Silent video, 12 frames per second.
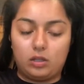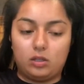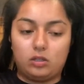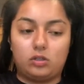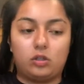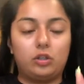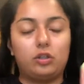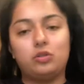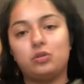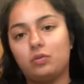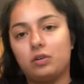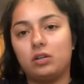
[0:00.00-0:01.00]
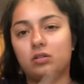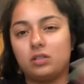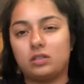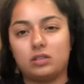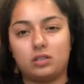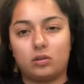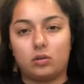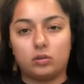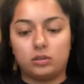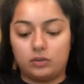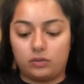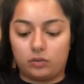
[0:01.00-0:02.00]
so the YouTube video does it a whole
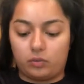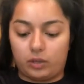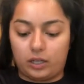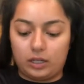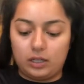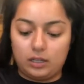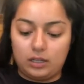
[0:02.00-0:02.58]
different way.